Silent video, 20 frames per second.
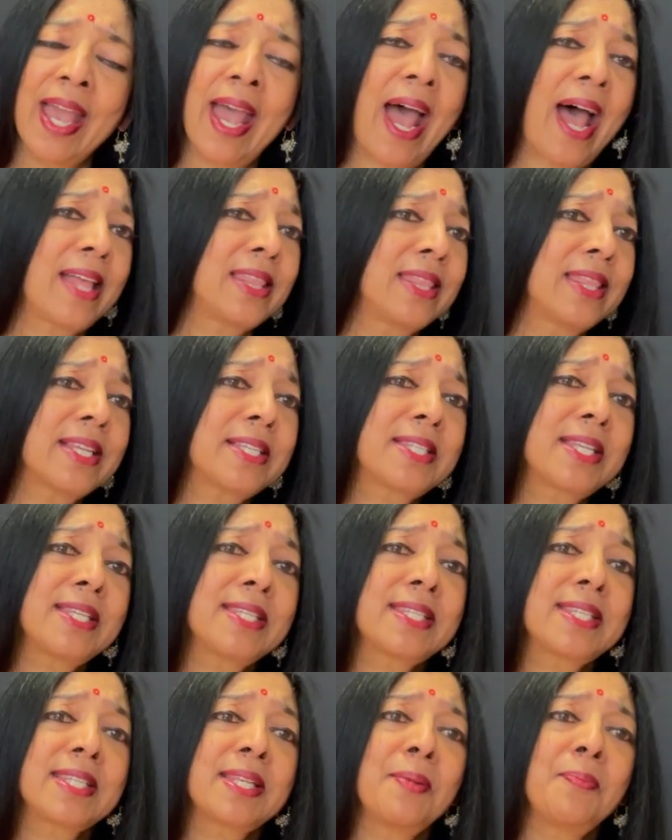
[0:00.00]
And this
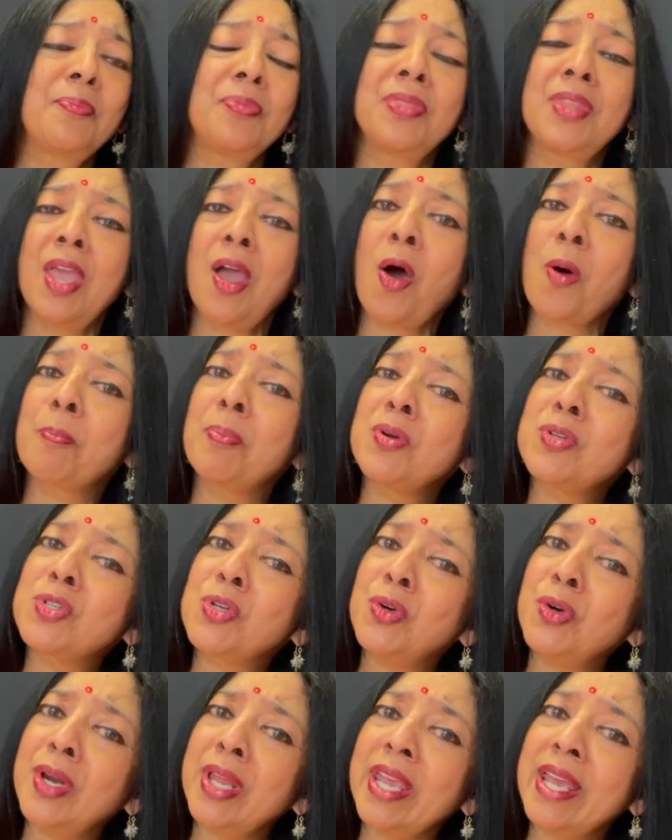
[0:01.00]
is the
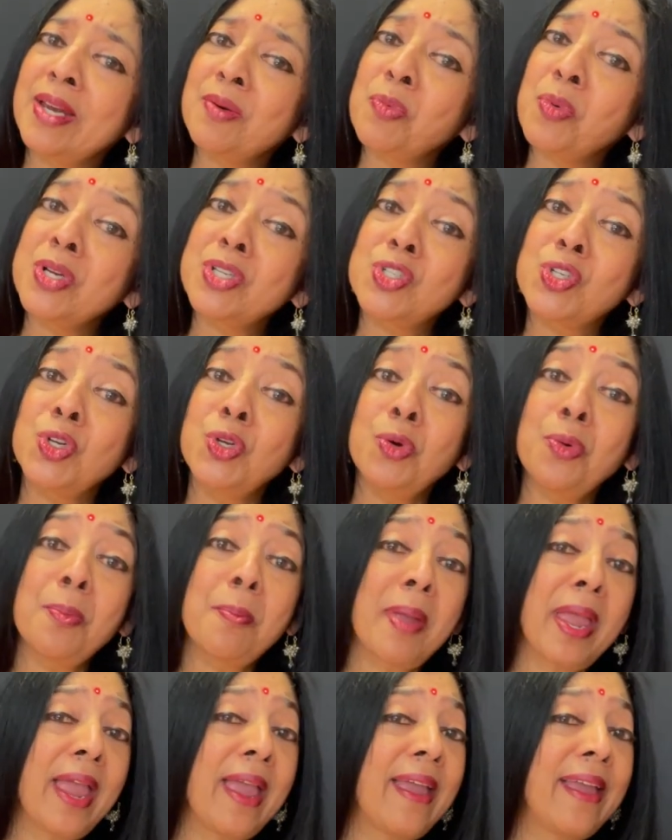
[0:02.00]
opportunity in which you
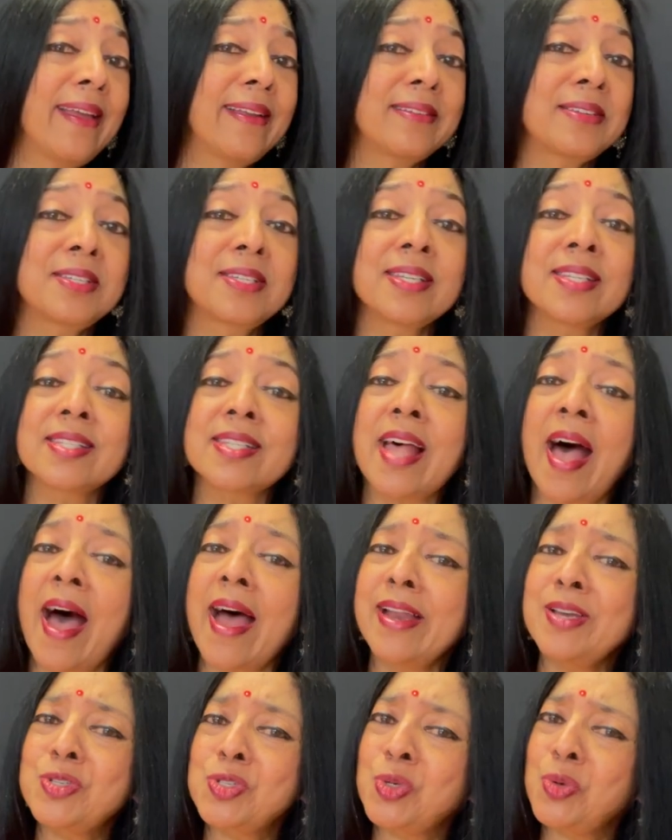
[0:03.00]
may
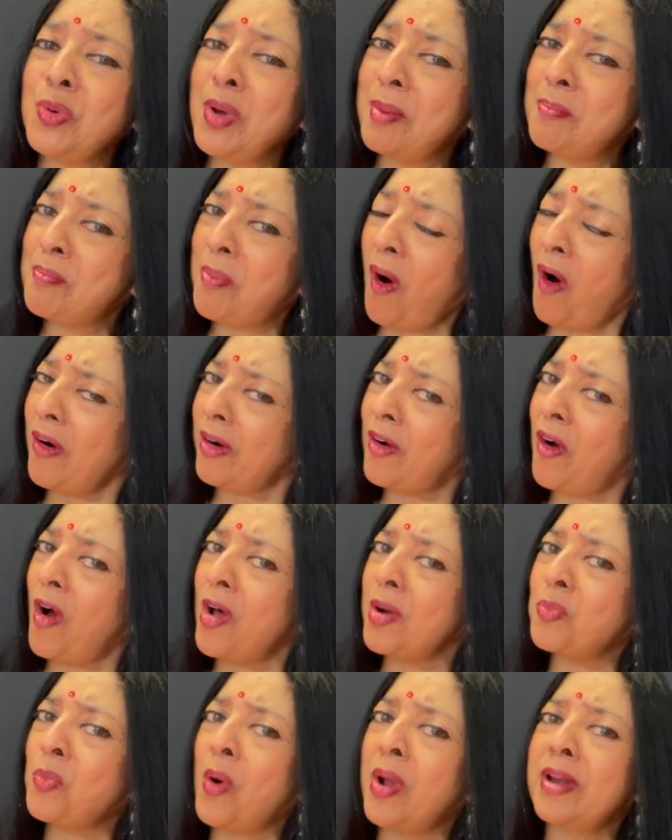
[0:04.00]
decide to embark
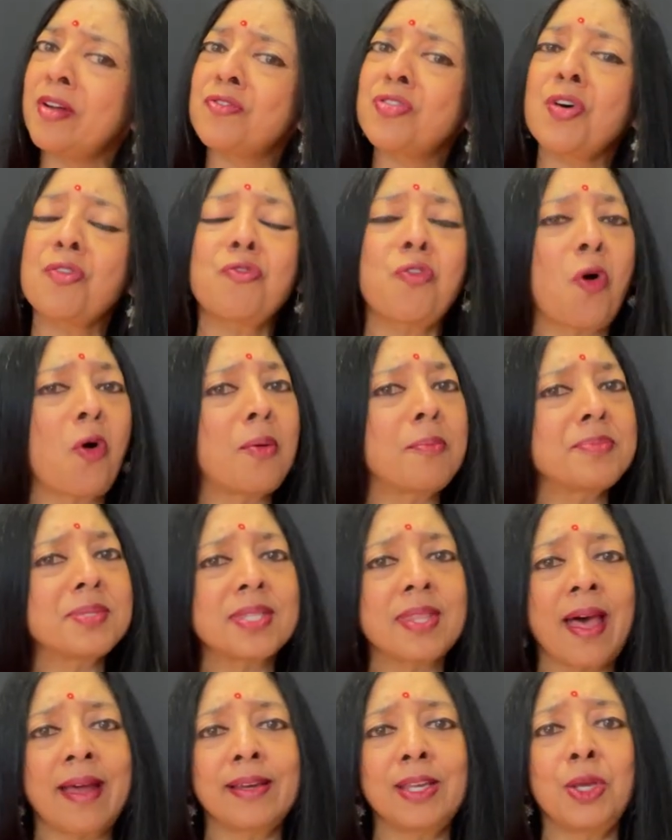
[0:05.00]
on one of the forms
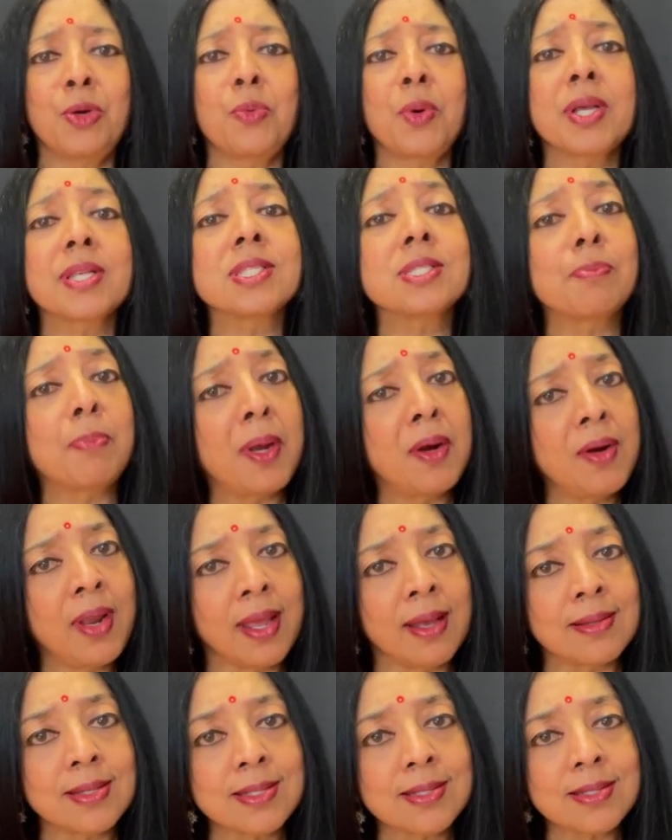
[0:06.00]
that you
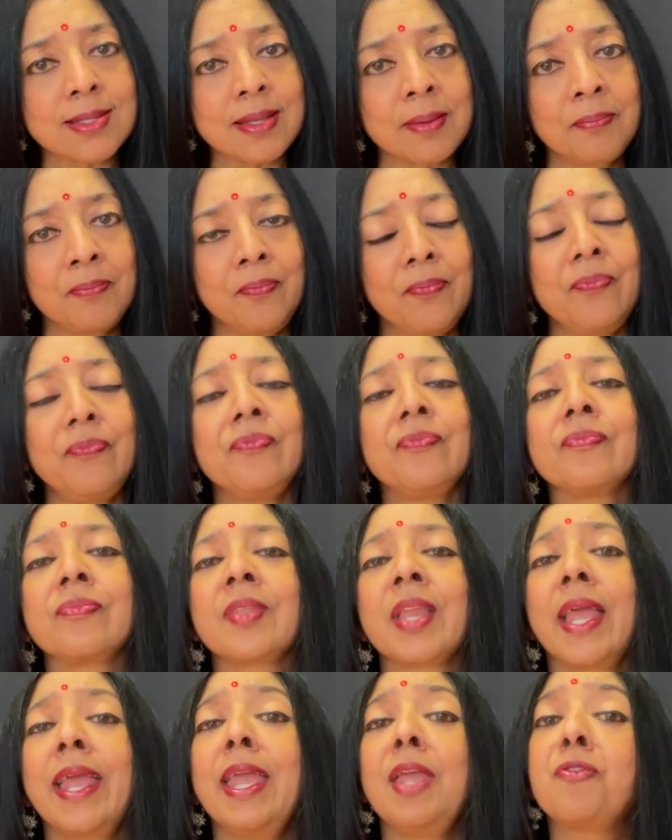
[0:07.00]
experience.
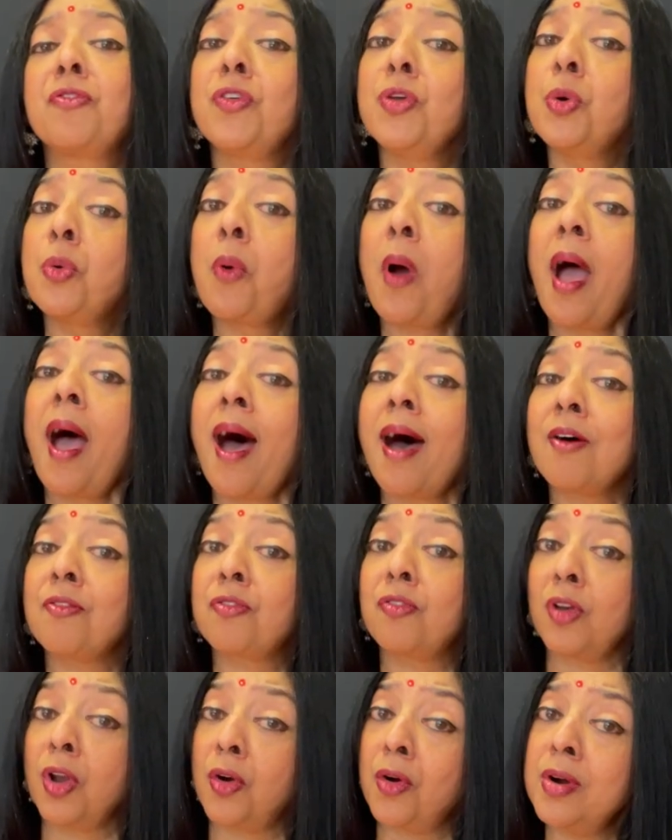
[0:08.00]
If you
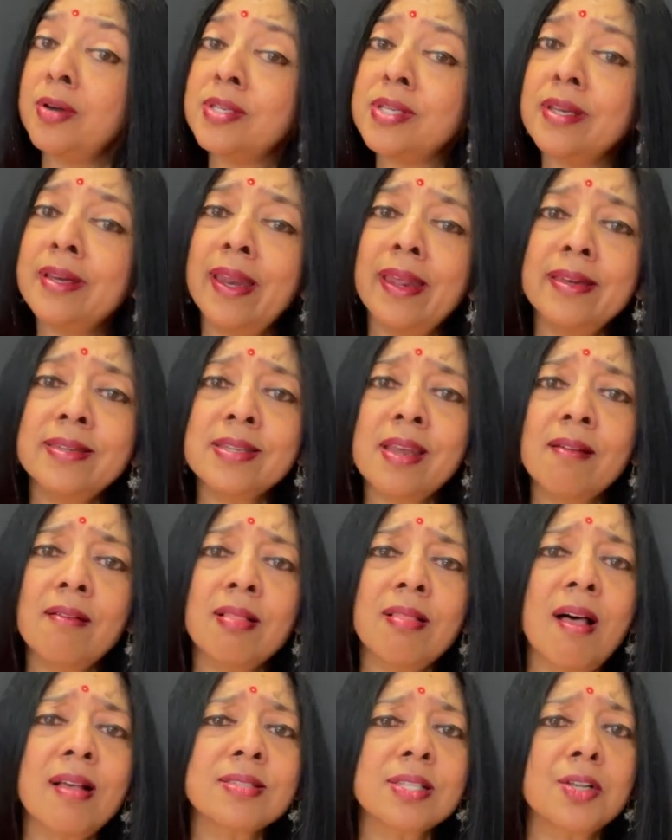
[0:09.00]
have learned an Indian
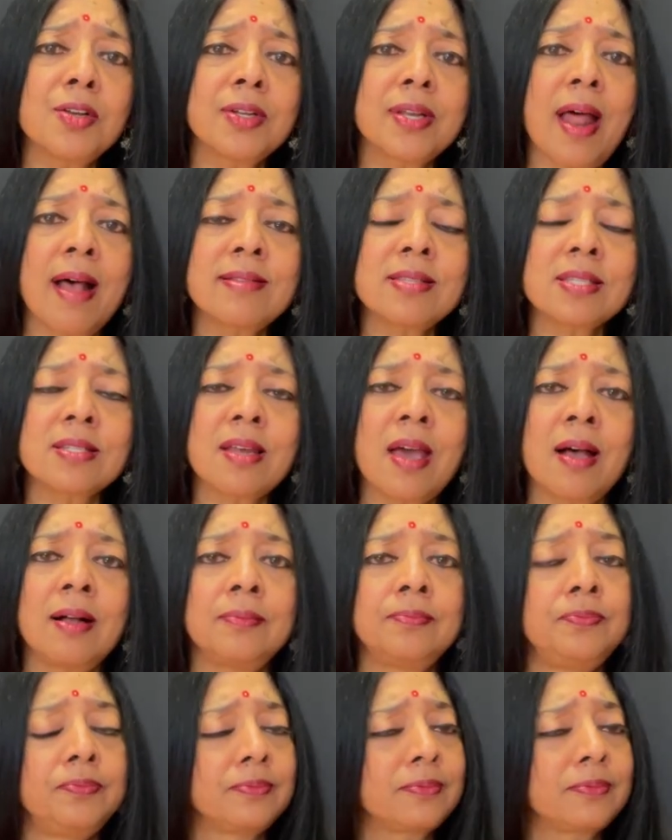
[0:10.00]
classical dance style,